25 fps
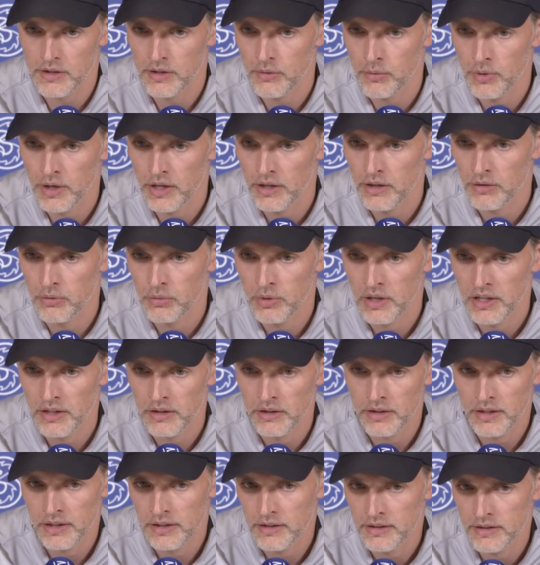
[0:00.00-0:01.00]

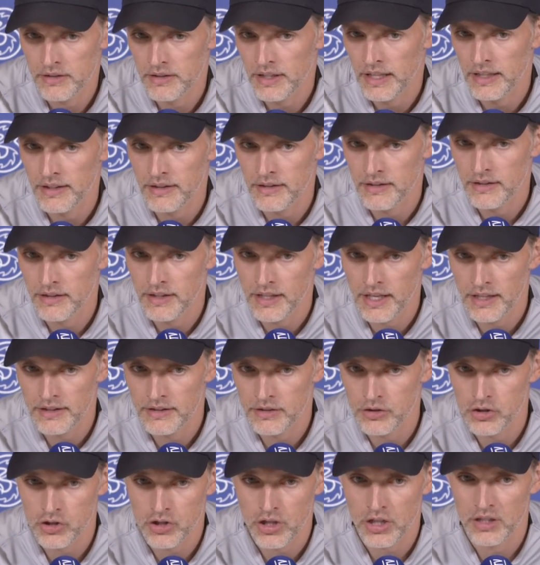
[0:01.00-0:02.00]
where he had
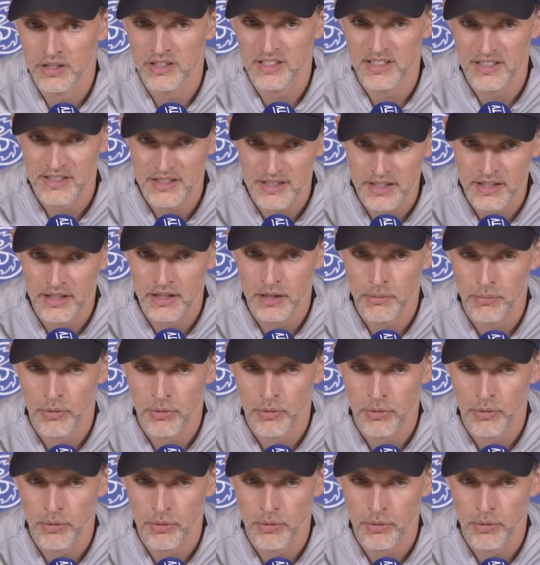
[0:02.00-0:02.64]
his chances in the